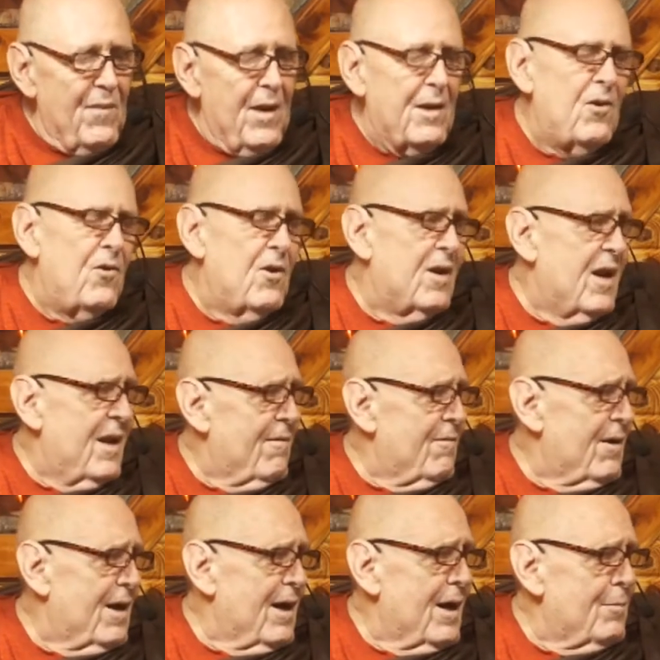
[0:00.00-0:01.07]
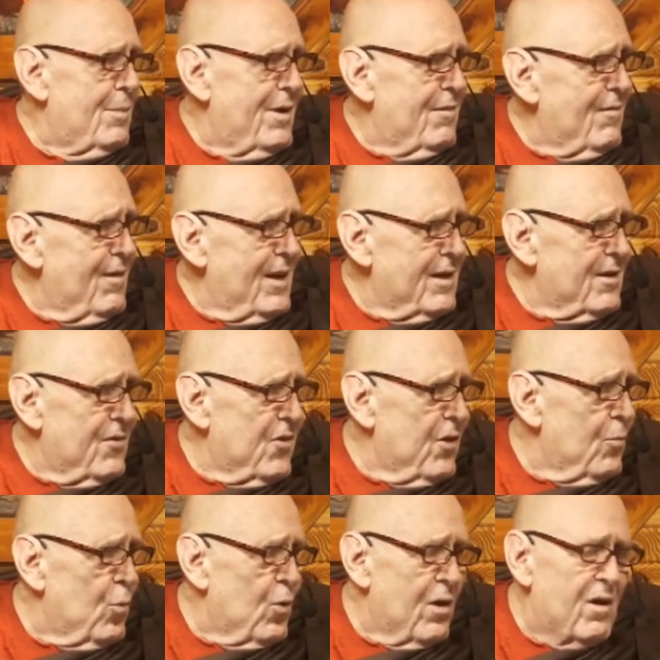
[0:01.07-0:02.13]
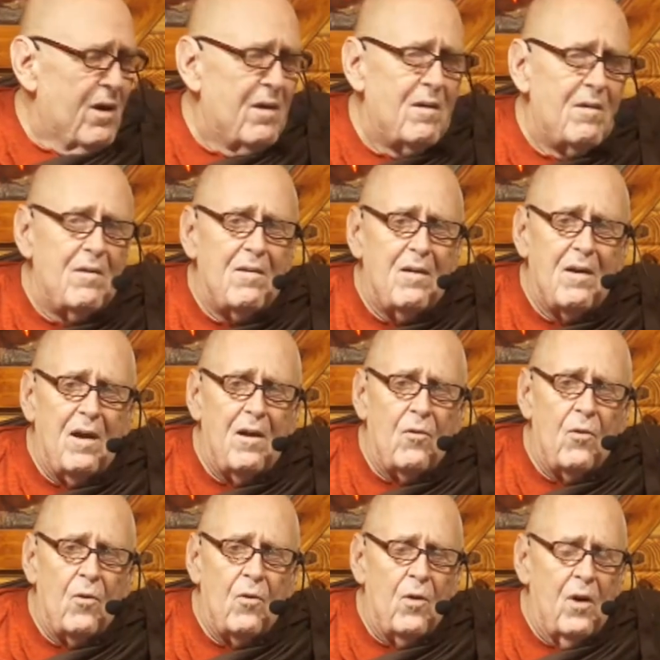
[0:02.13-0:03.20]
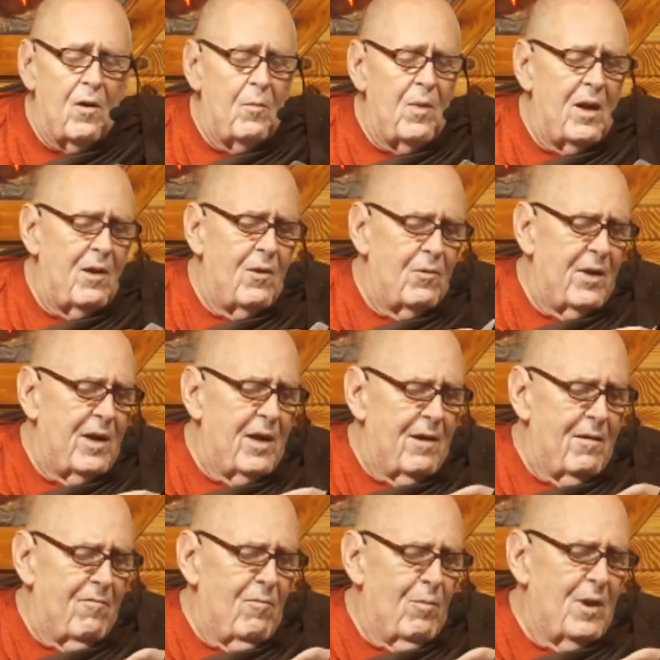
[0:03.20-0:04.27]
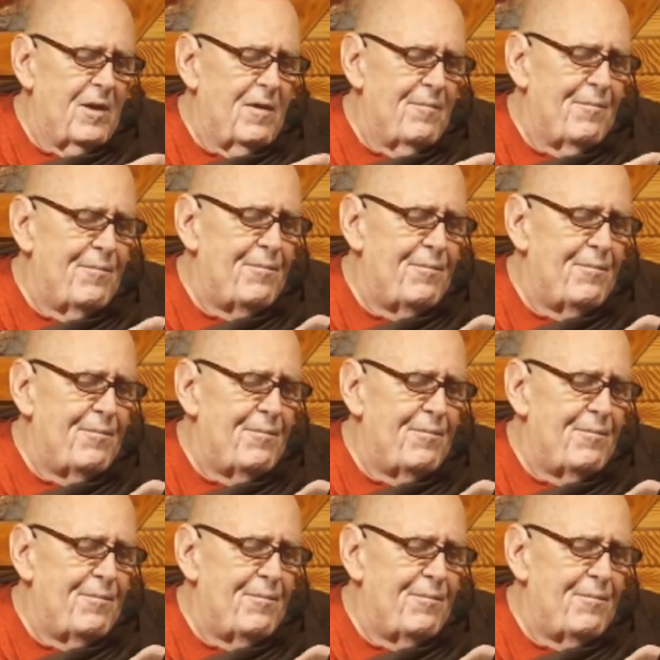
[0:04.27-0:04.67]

And you can have a copy of that somewhere. I, I don't know how many we have, but